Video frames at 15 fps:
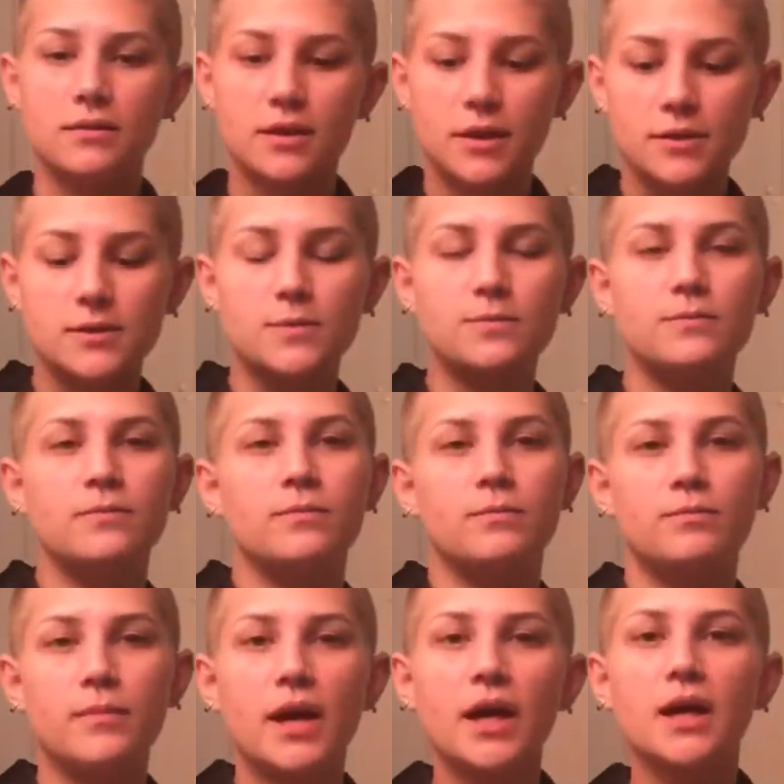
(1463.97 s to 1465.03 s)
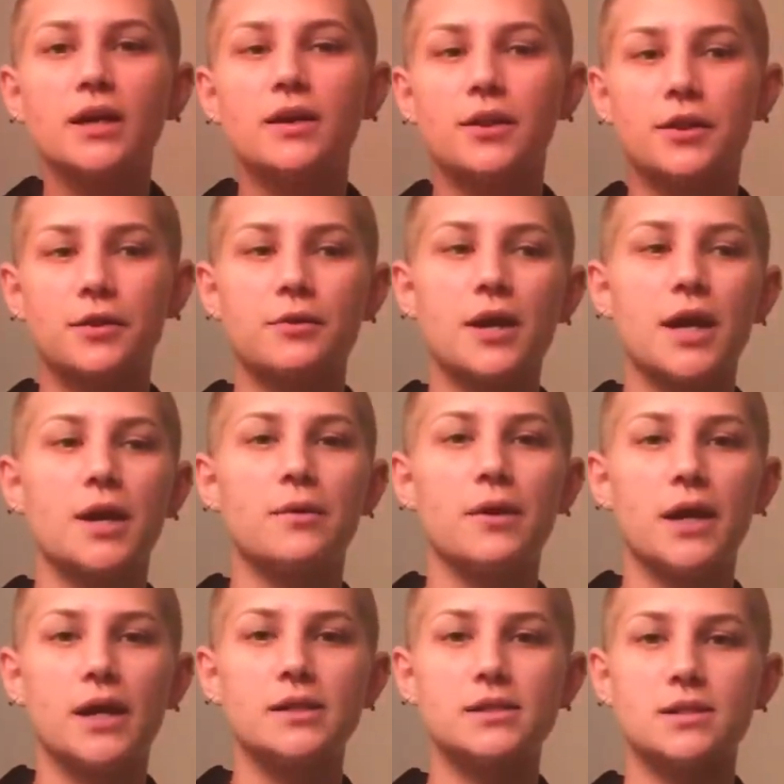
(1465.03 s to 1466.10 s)
those main 3
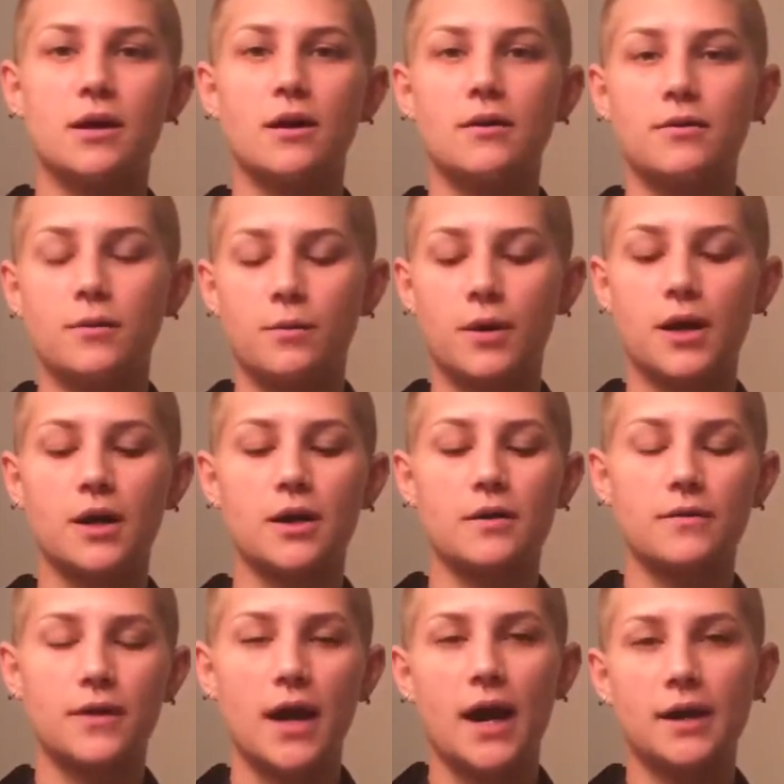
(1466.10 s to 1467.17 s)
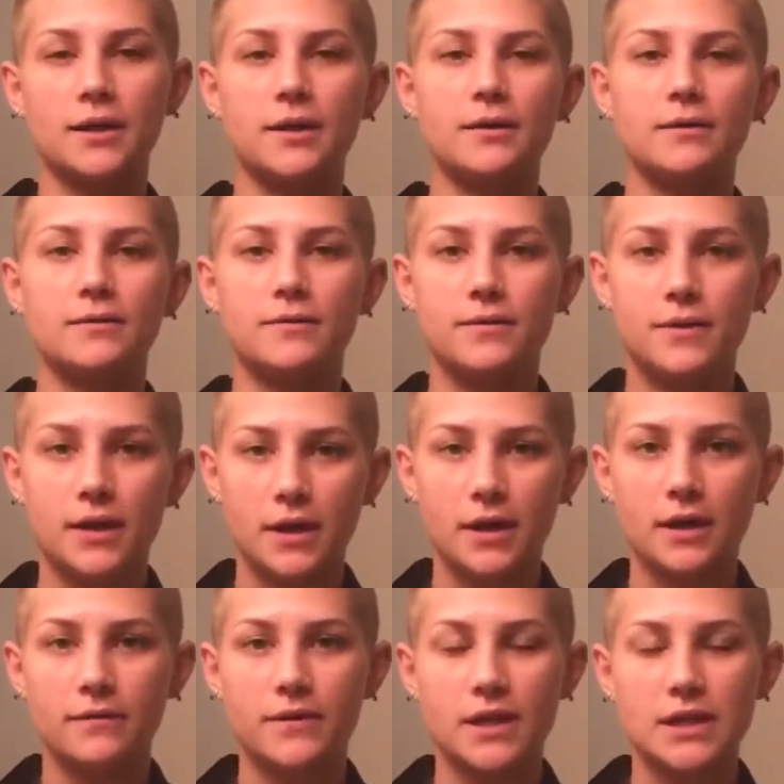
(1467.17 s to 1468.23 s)
ingredients are the water, the aloe, the
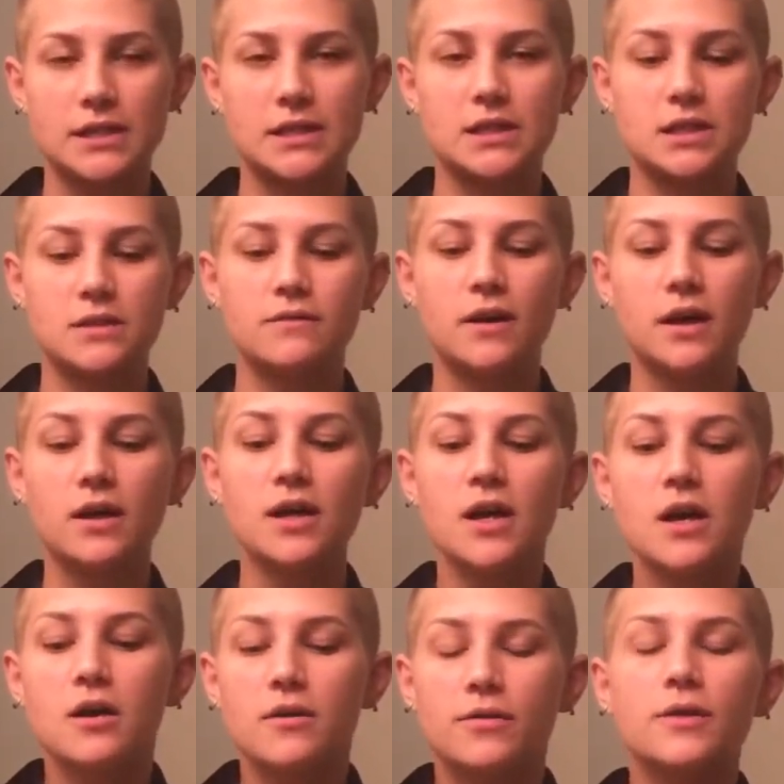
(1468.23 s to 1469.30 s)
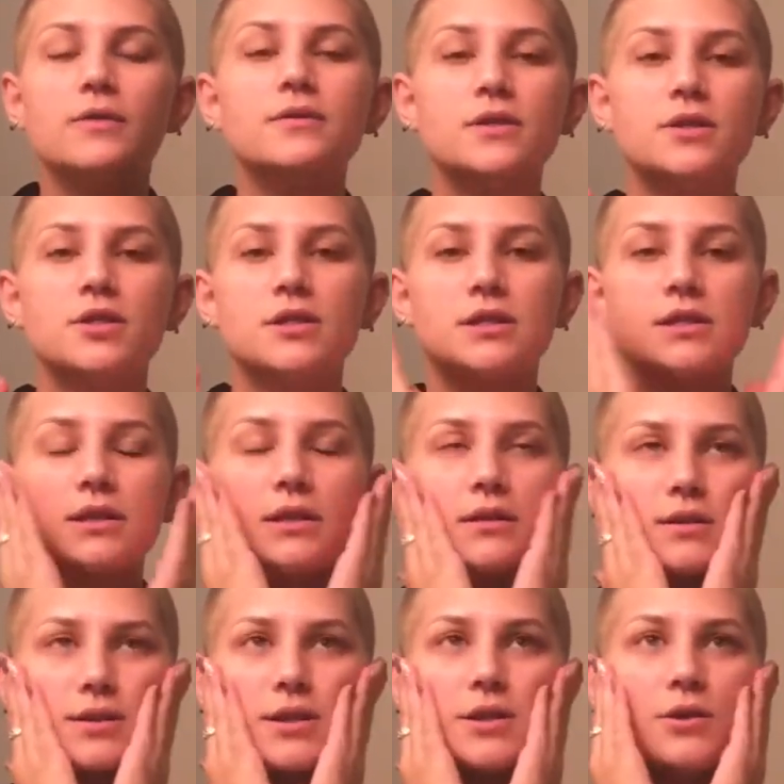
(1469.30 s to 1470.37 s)
Avena sativa. Those are just
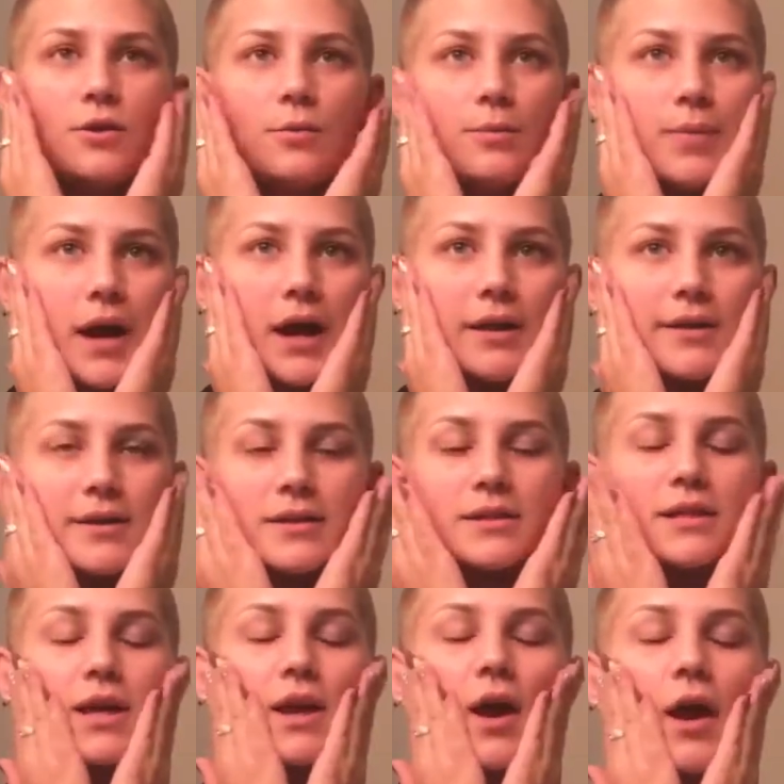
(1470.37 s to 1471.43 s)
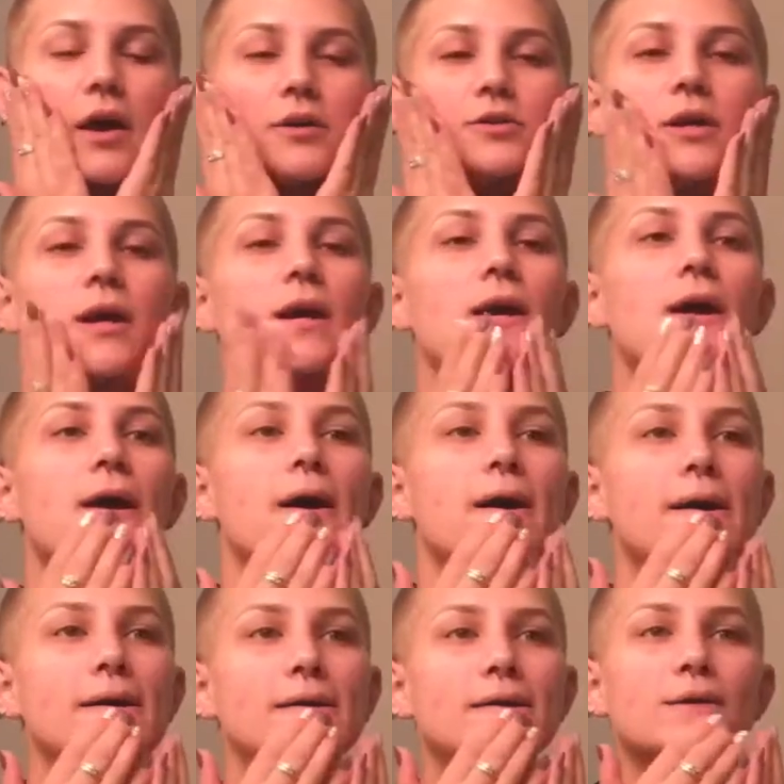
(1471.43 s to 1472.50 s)
to balance and hydrate
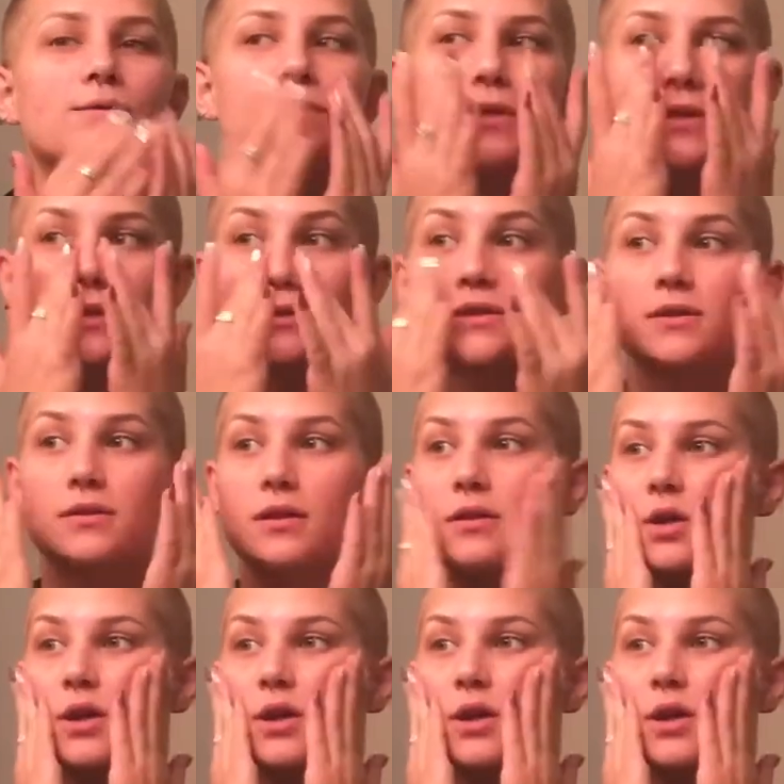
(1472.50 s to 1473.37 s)
and reduce